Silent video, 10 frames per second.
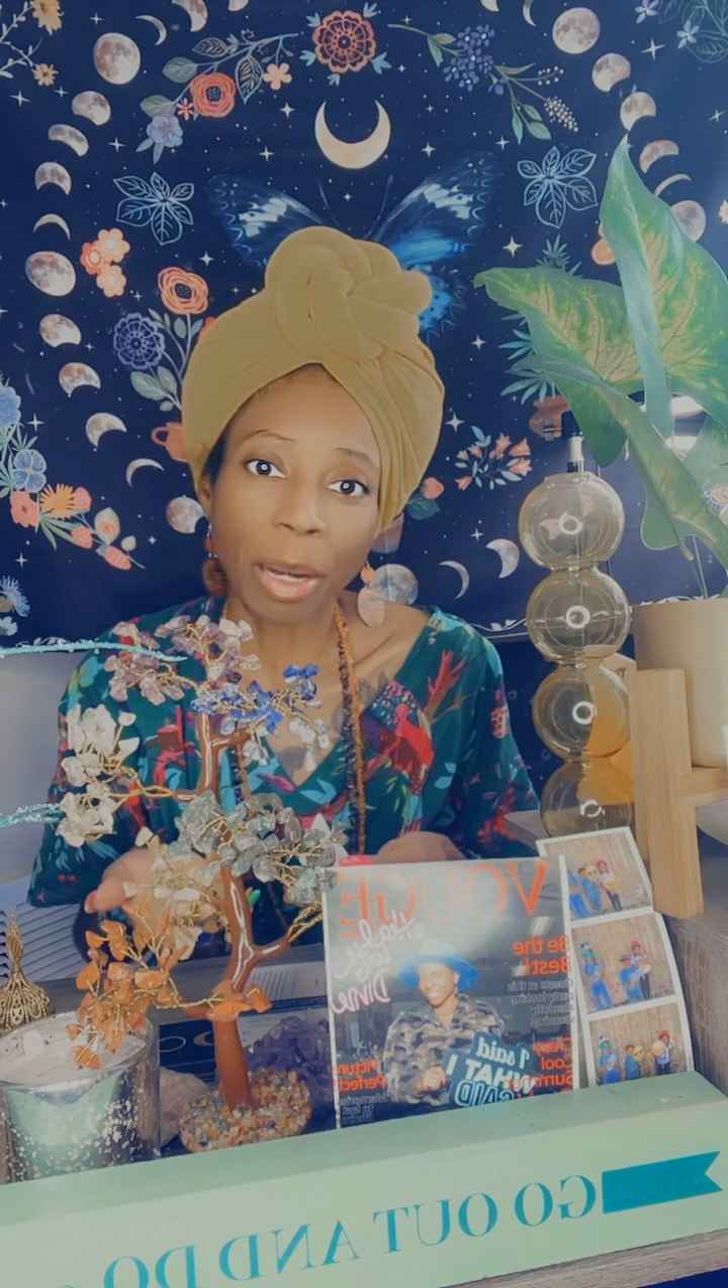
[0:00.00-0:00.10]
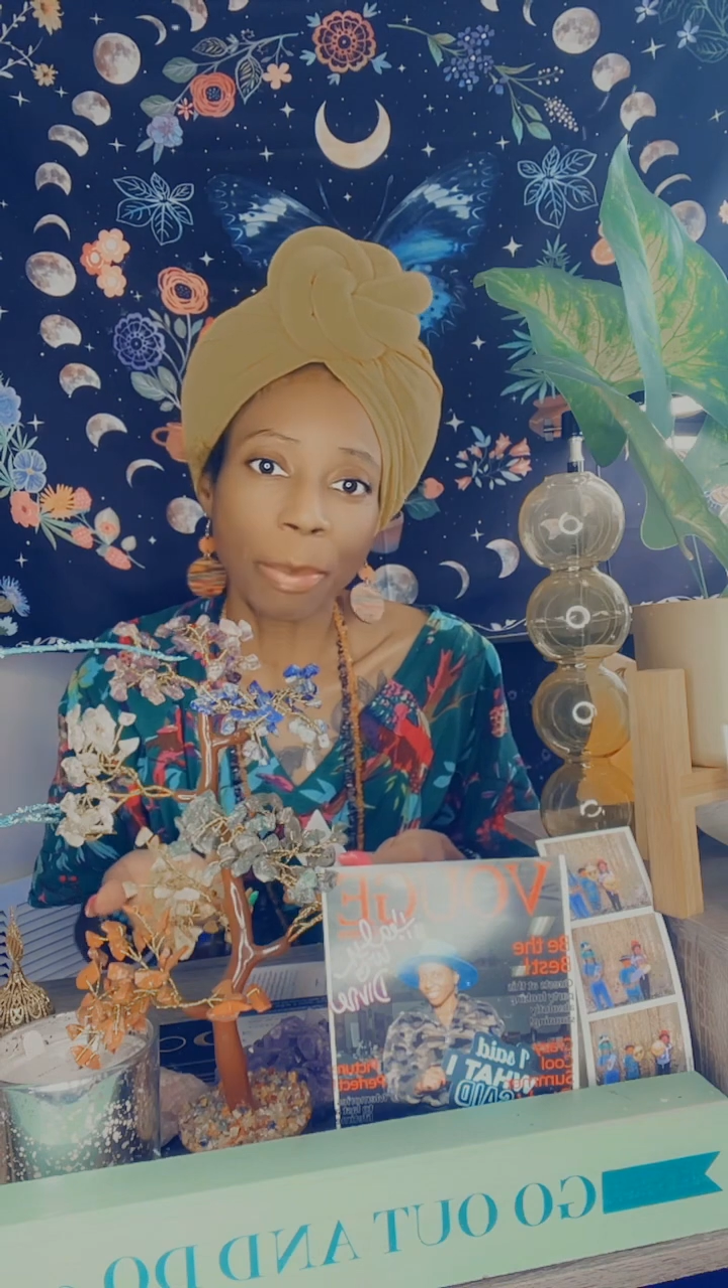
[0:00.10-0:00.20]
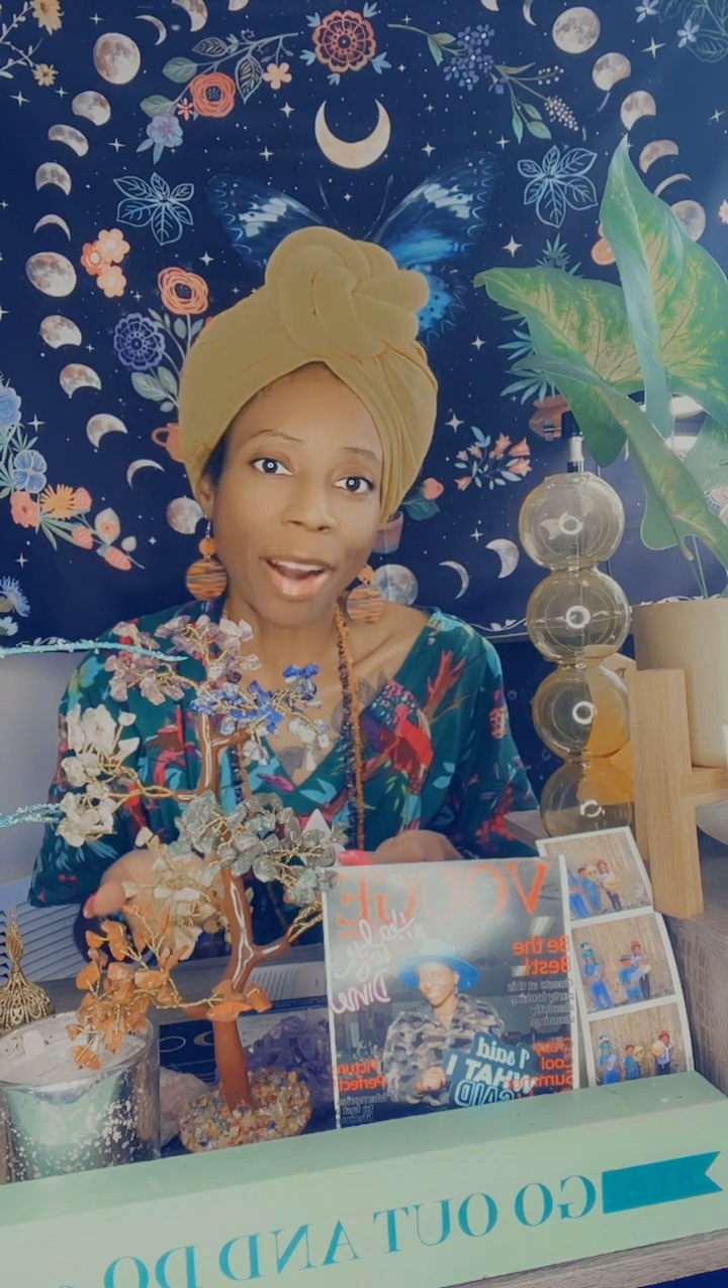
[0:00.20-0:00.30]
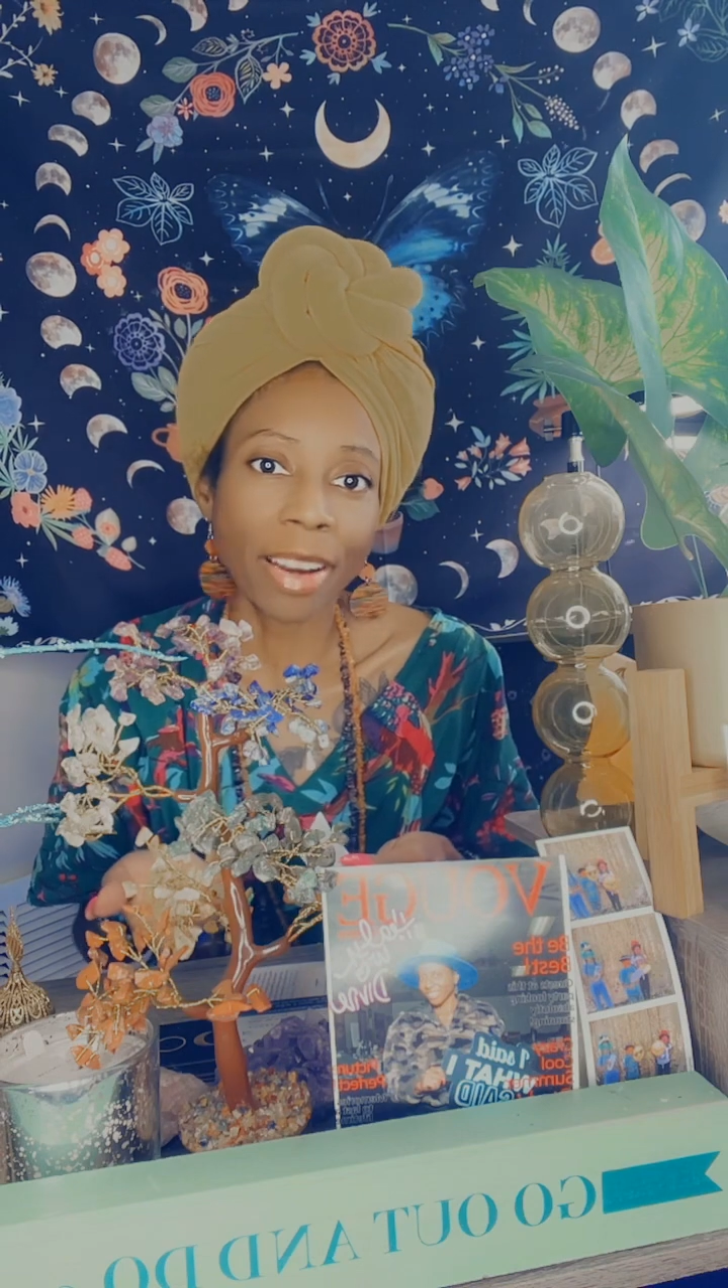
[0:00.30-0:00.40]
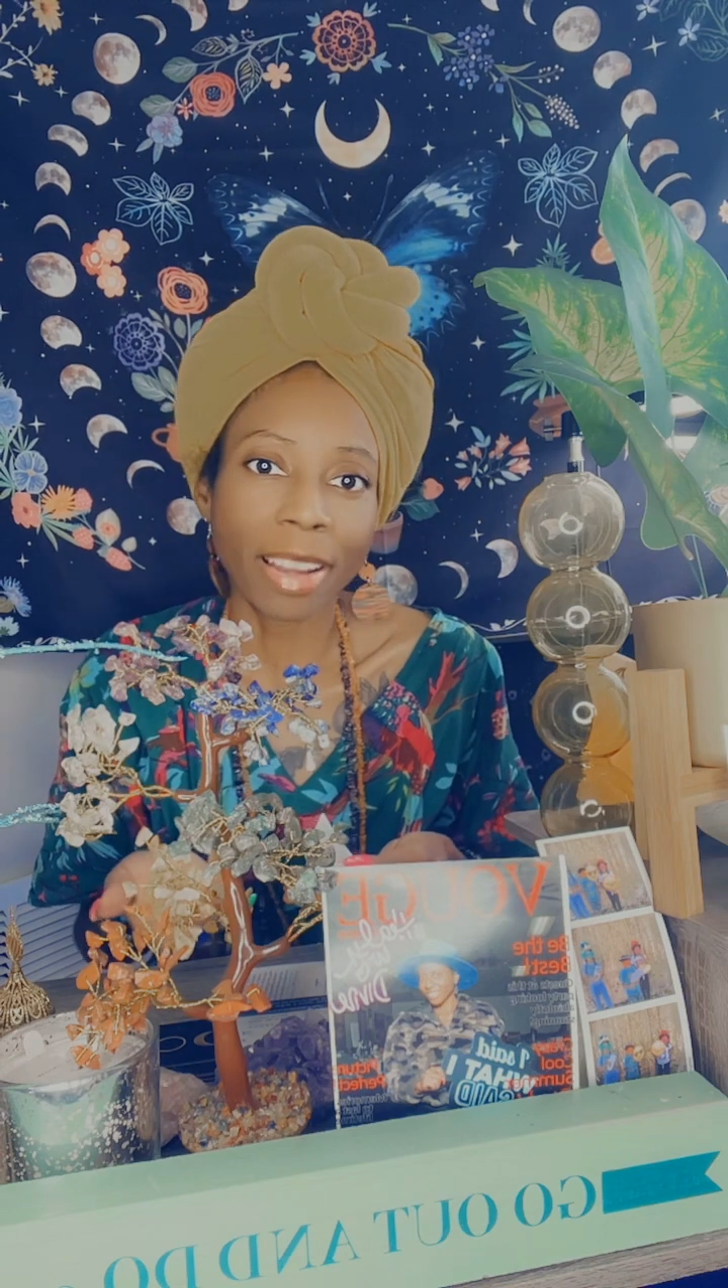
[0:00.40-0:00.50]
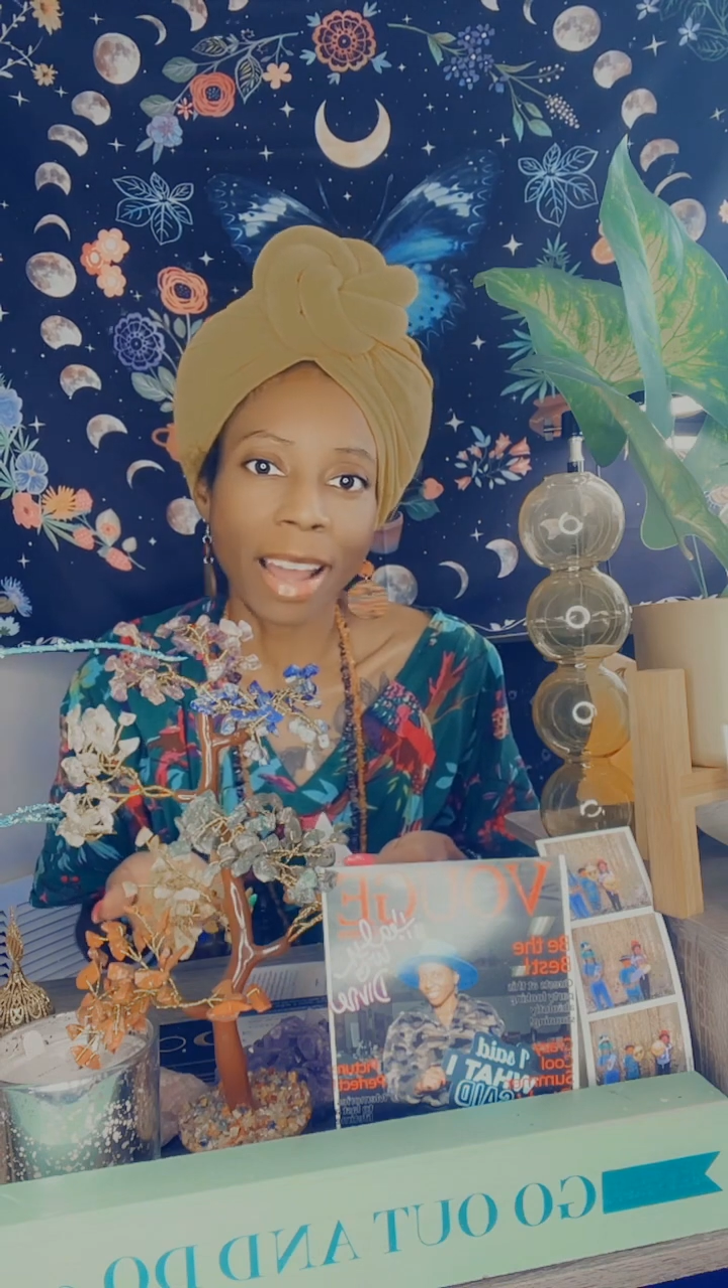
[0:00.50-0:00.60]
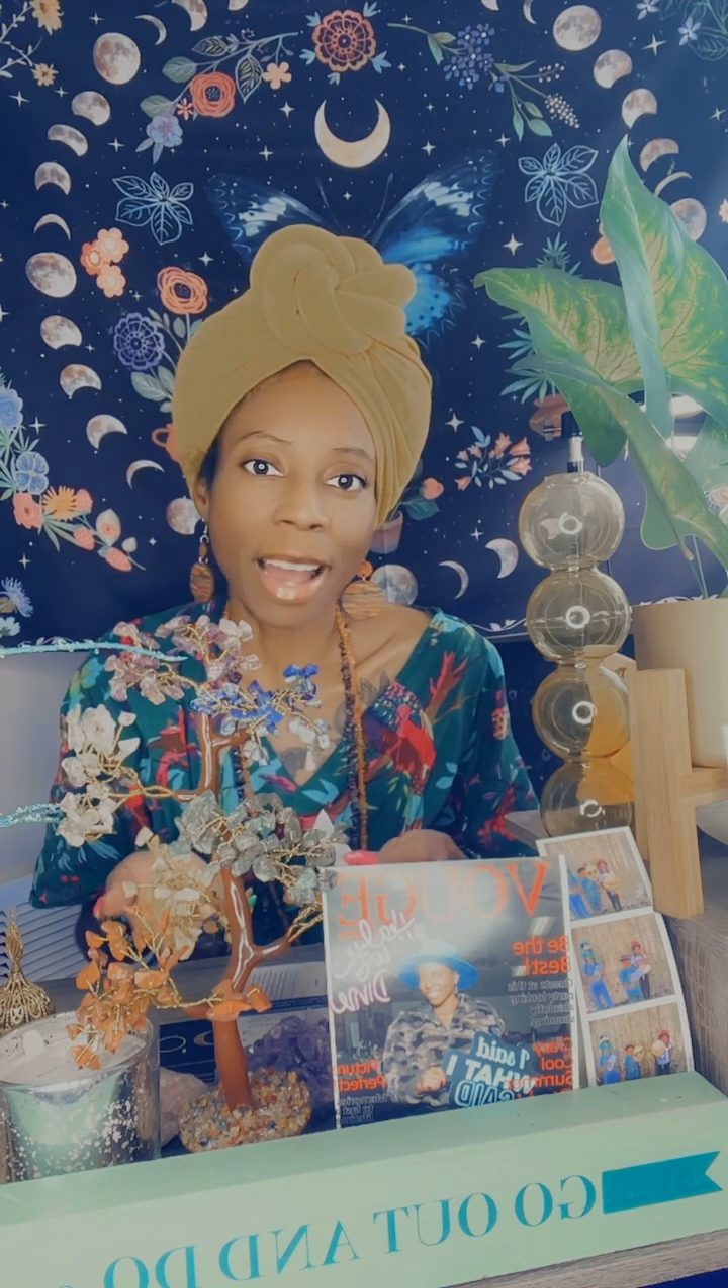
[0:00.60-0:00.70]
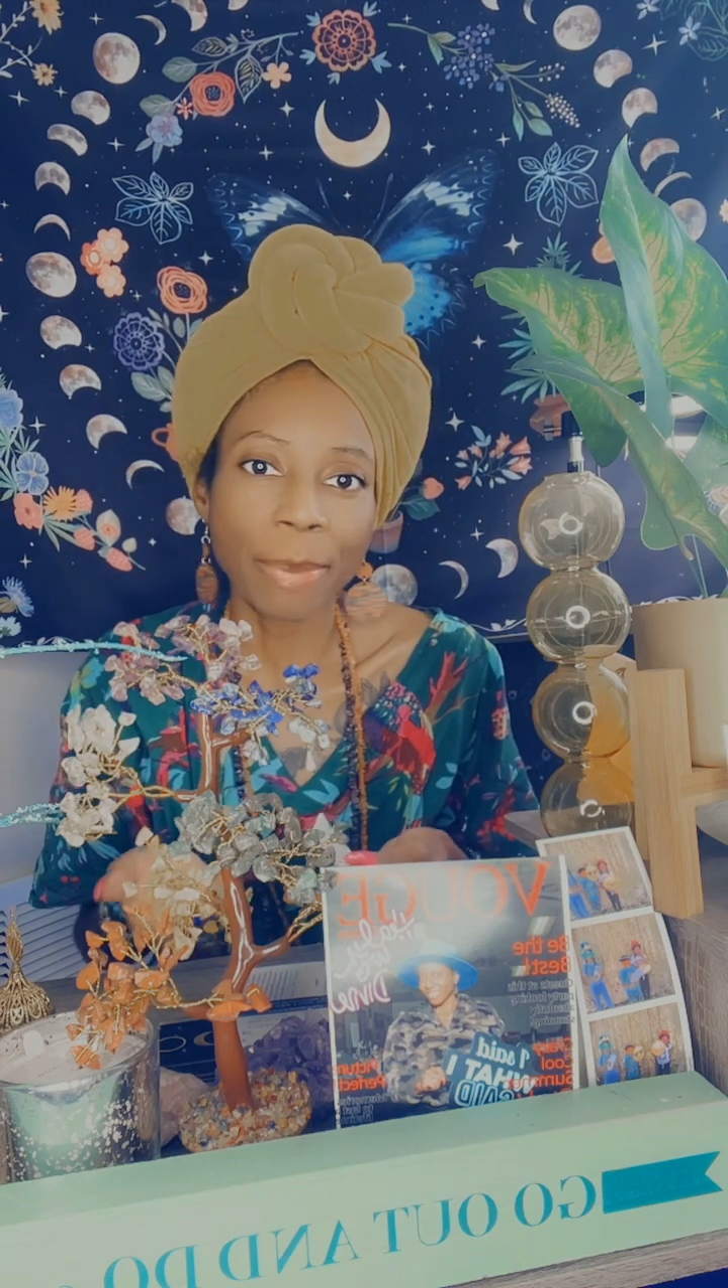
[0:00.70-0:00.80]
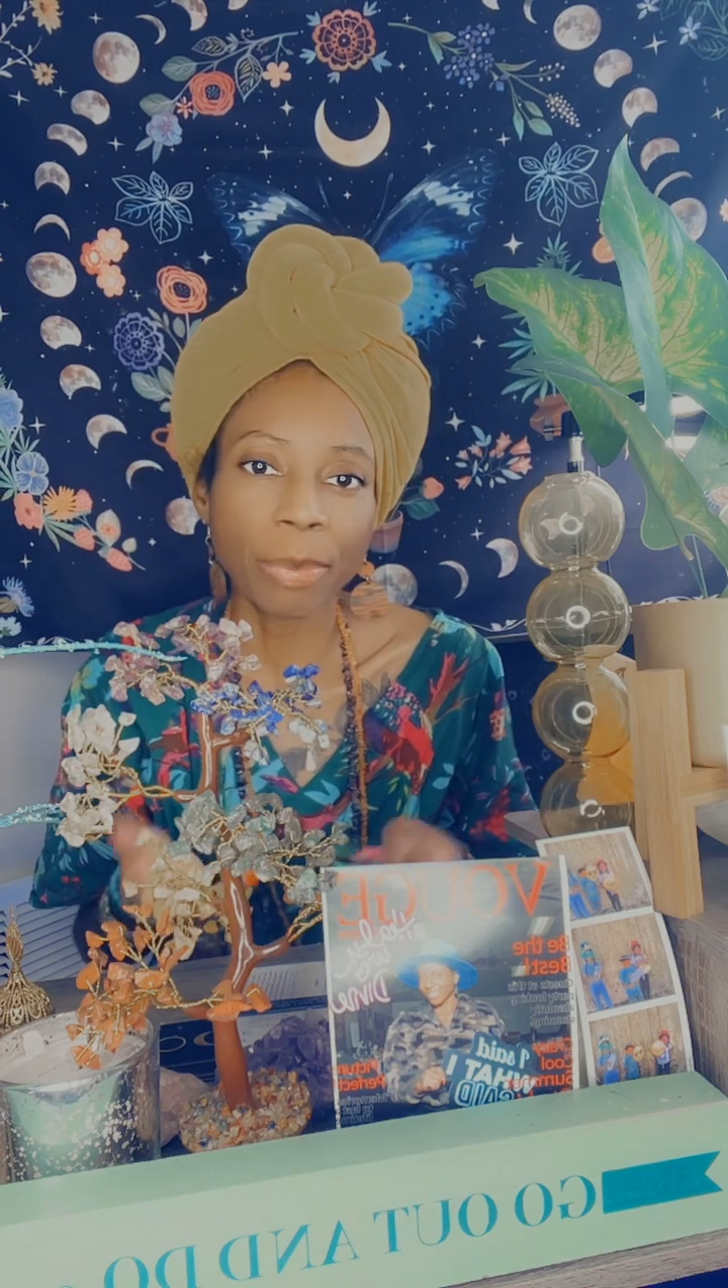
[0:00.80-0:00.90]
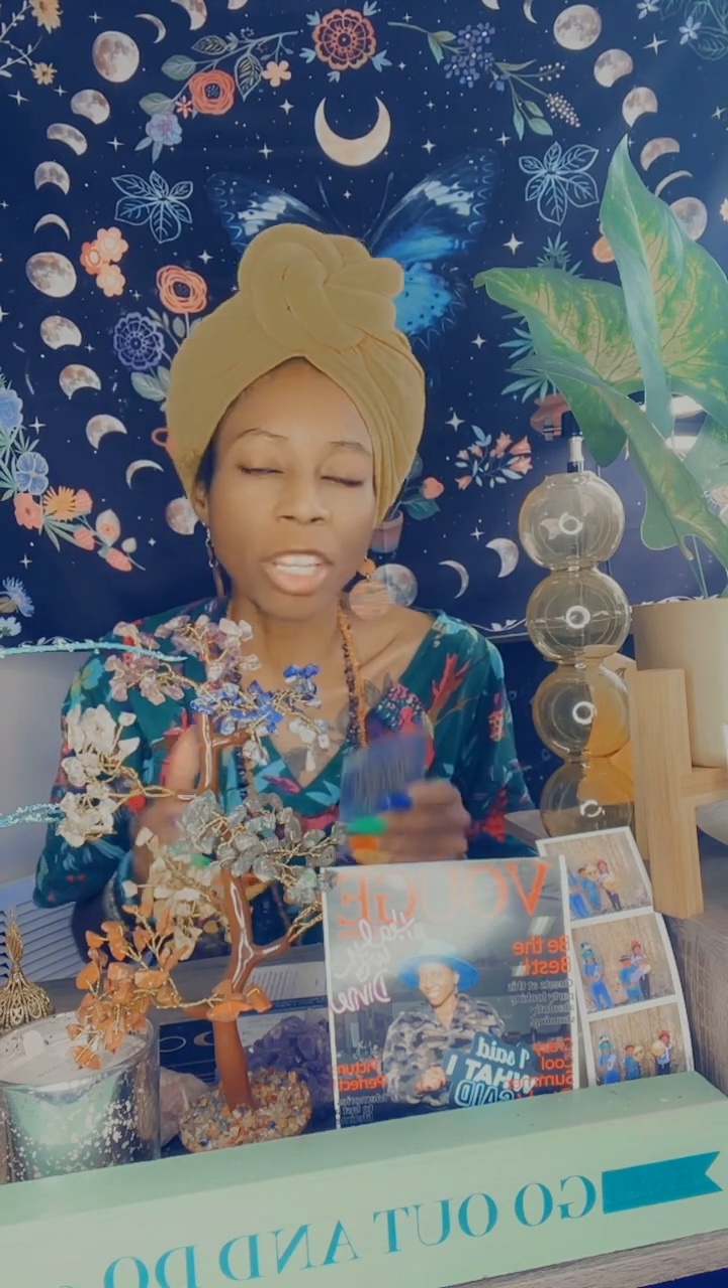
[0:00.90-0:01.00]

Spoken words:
in a parking lot